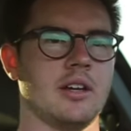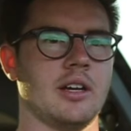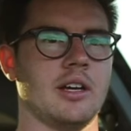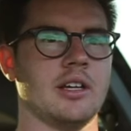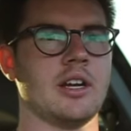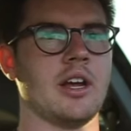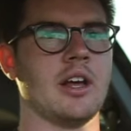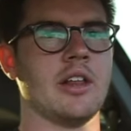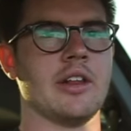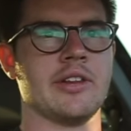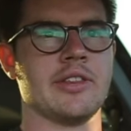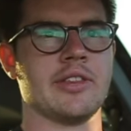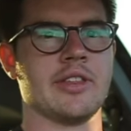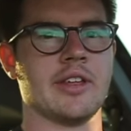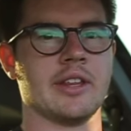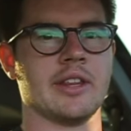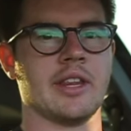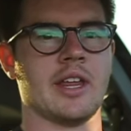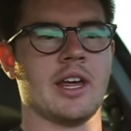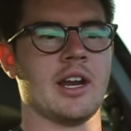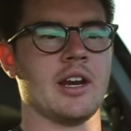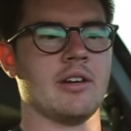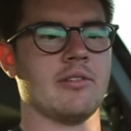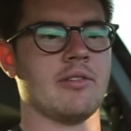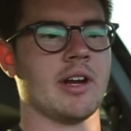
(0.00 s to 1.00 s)
Another thing
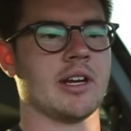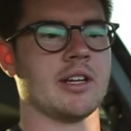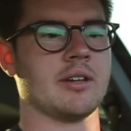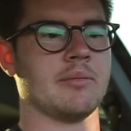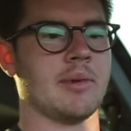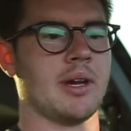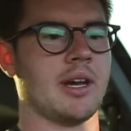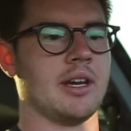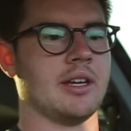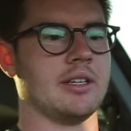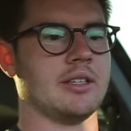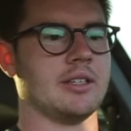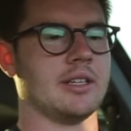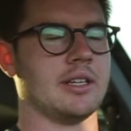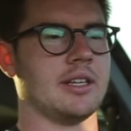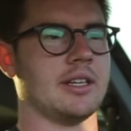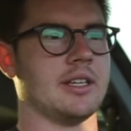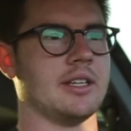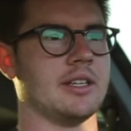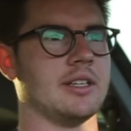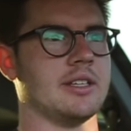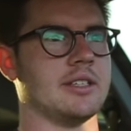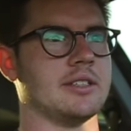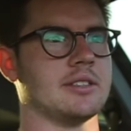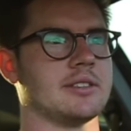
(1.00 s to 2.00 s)
that I recommend
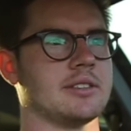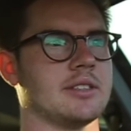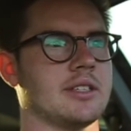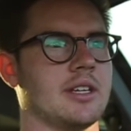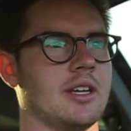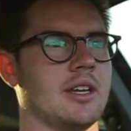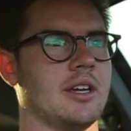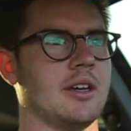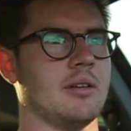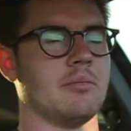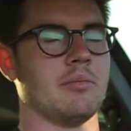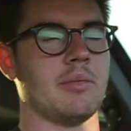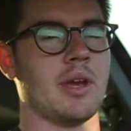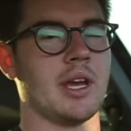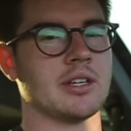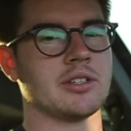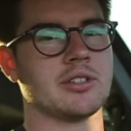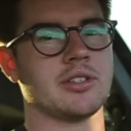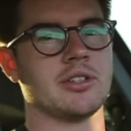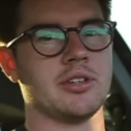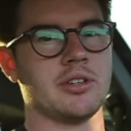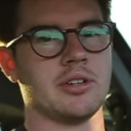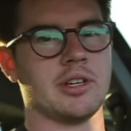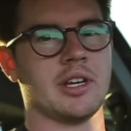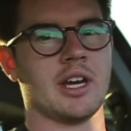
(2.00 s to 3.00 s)
is make
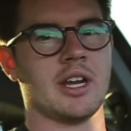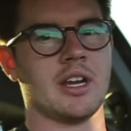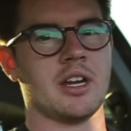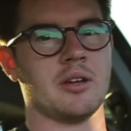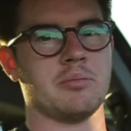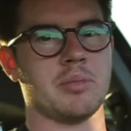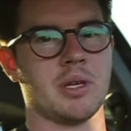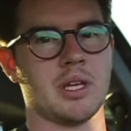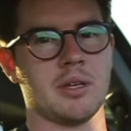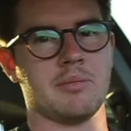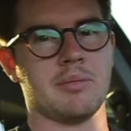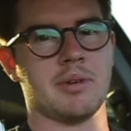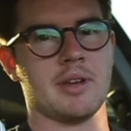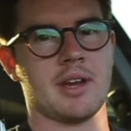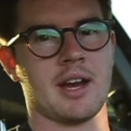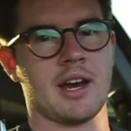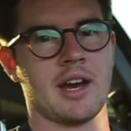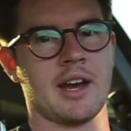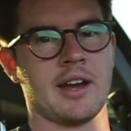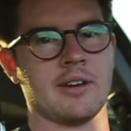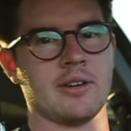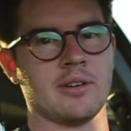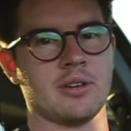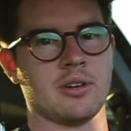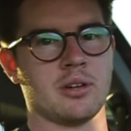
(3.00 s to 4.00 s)
sure you get a
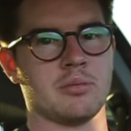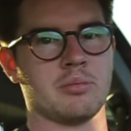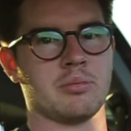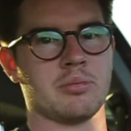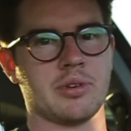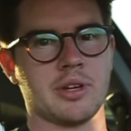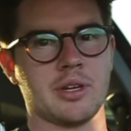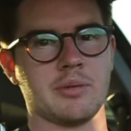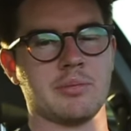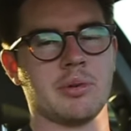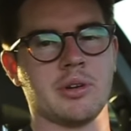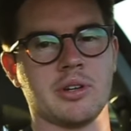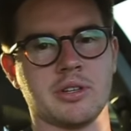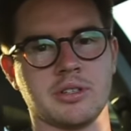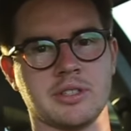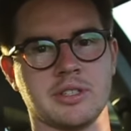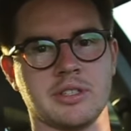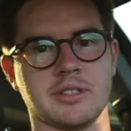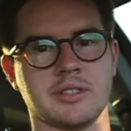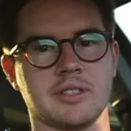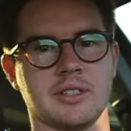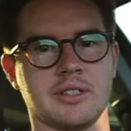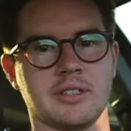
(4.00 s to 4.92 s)
PPI, or pre-purchase